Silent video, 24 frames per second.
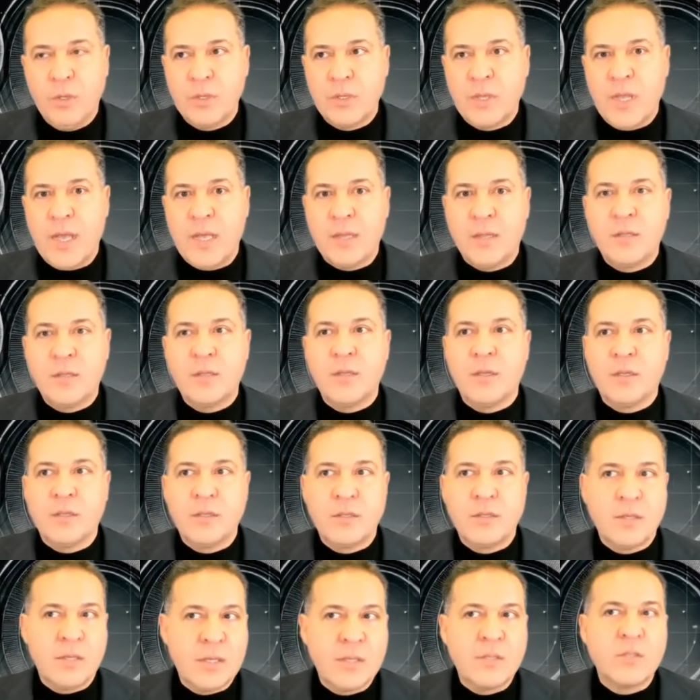That
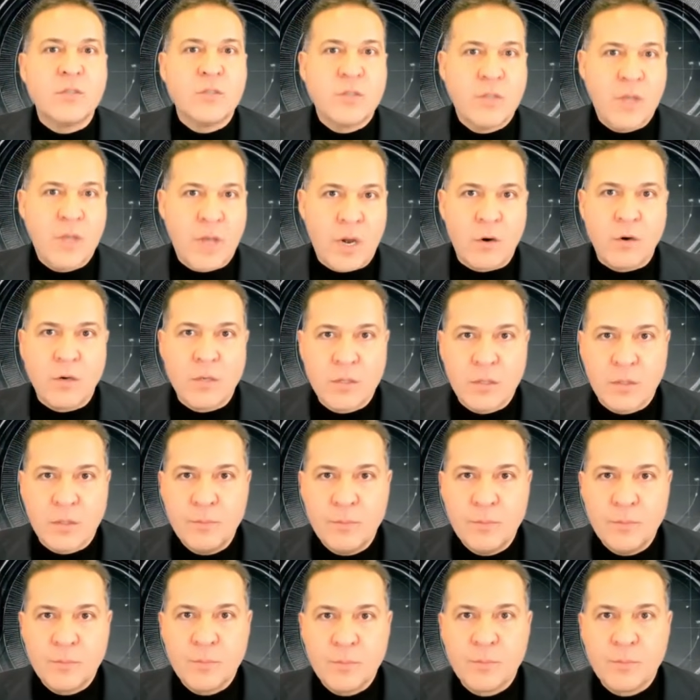is terrorism.